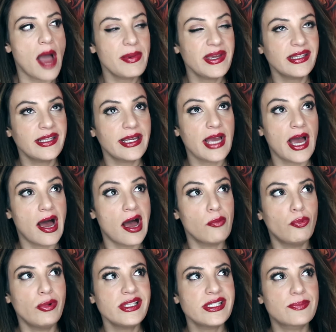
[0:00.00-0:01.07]
I mean, like,
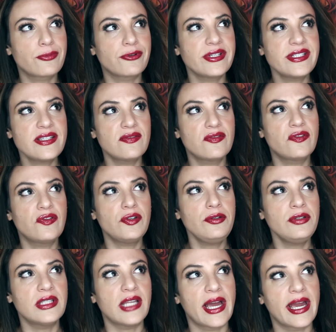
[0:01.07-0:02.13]
what's prison
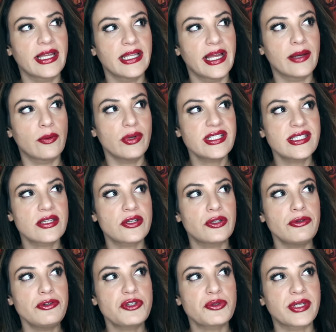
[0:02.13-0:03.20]
food like? Like, what's the
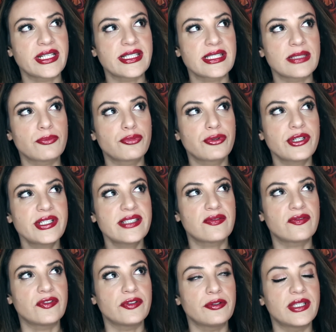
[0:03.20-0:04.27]
nutrients in
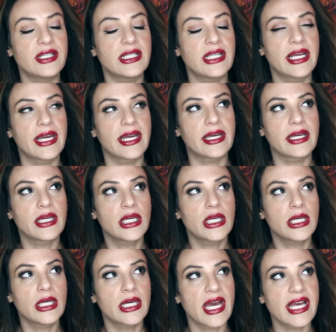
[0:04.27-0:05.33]
prison food that, like,
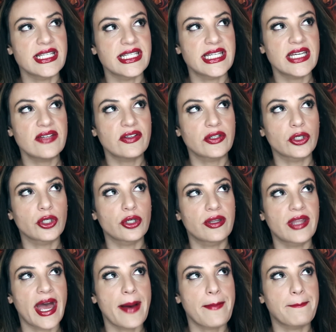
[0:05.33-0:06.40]
has given her
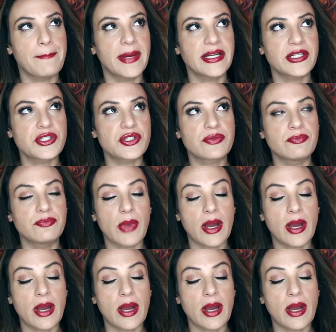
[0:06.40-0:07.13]
that much?